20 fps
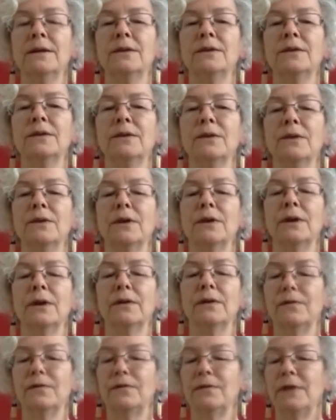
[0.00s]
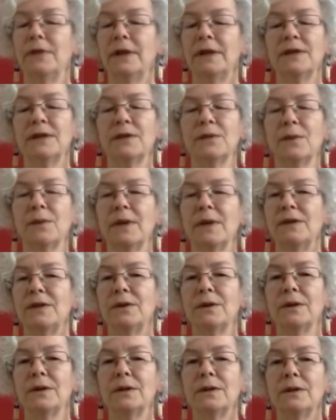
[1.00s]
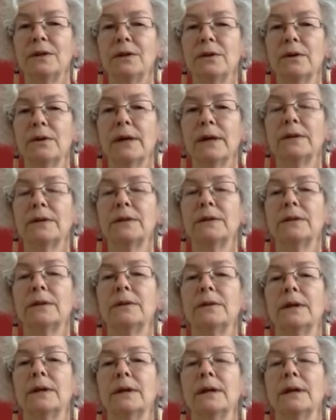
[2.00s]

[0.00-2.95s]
So there are various ways you can do gratitude,